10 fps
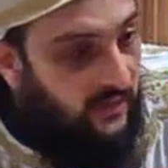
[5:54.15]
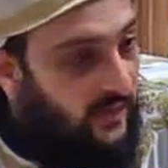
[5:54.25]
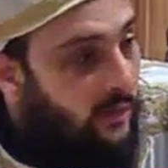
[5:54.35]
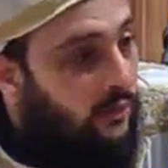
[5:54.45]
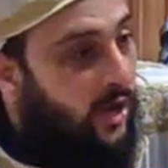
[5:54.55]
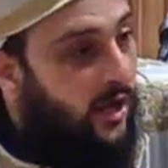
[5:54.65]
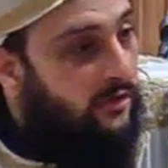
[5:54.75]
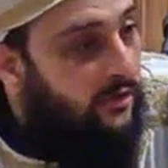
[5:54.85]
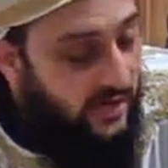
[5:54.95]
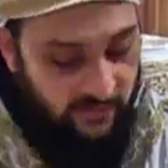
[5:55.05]
they were
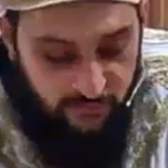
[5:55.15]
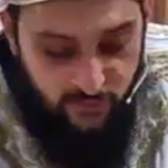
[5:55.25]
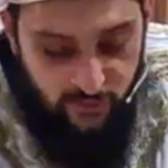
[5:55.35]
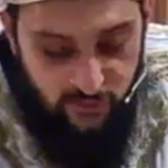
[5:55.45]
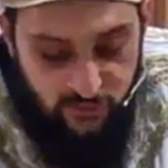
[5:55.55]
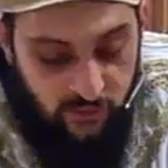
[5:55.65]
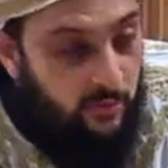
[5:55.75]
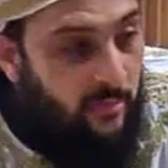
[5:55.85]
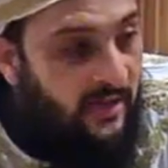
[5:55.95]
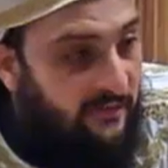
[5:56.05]
ungrateful to
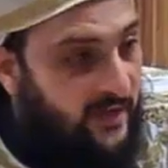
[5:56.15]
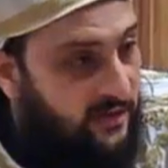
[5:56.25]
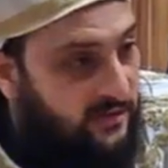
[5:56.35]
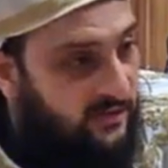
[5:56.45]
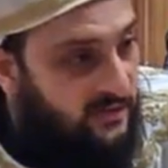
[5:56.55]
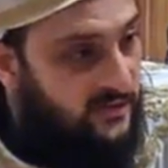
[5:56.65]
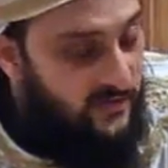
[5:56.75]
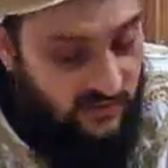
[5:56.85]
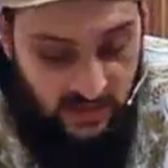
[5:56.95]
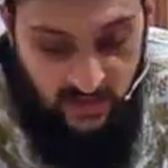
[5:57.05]
their
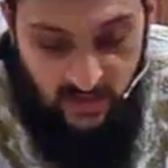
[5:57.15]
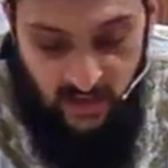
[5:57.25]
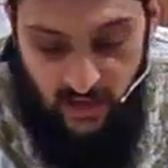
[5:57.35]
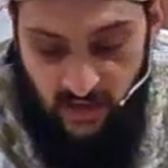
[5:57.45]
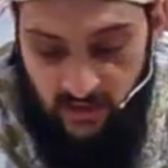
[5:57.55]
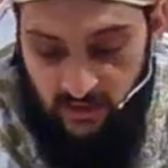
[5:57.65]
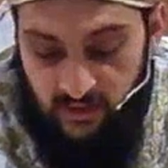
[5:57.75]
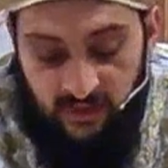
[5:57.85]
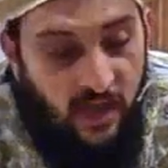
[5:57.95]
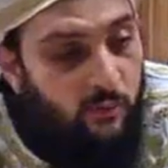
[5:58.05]
benefactors, and
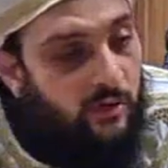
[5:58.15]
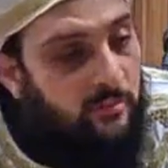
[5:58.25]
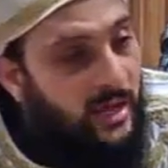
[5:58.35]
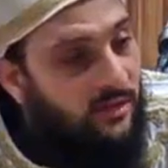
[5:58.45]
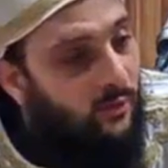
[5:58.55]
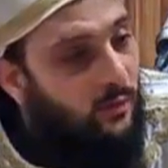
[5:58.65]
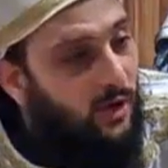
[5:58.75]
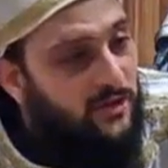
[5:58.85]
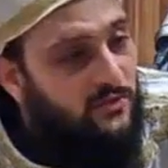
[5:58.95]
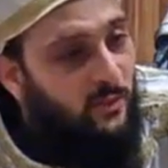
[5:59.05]
they were made
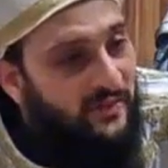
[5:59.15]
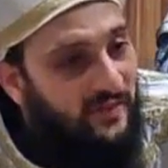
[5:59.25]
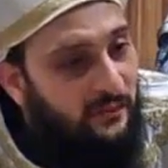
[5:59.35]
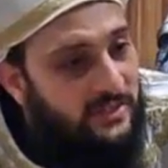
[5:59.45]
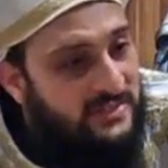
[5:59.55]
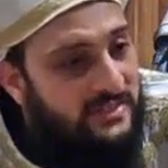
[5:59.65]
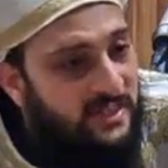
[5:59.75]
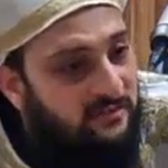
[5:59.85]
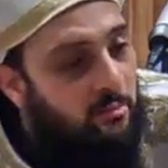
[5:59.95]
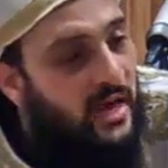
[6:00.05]
worse when they
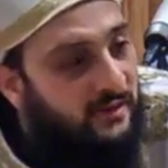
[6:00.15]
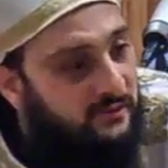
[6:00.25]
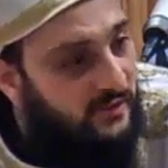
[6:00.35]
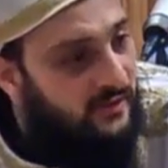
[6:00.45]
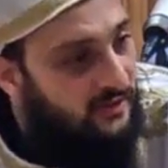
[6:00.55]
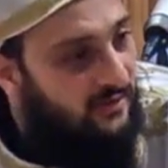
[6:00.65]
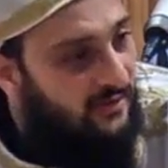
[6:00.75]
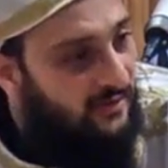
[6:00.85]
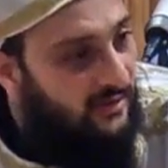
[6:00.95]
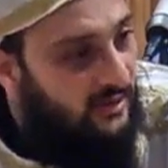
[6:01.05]
received benefit.
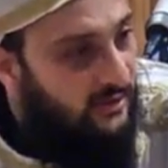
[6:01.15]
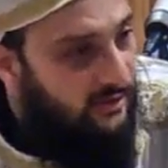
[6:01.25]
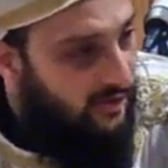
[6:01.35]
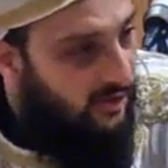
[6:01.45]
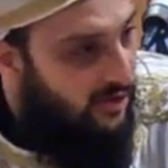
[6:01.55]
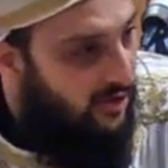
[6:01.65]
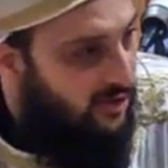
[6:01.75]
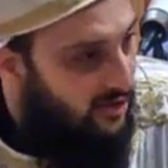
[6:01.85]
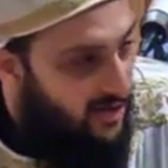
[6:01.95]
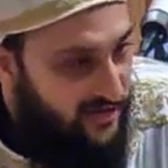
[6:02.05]

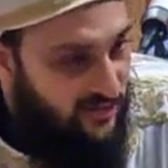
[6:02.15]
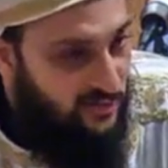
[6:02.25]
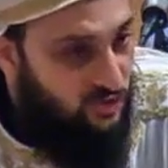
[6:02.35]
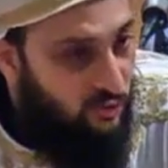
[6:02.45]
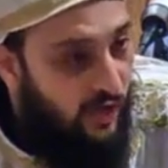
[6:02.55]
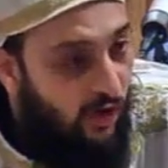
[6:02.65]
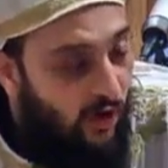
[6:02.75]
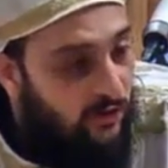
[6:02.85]
Like Christ was doing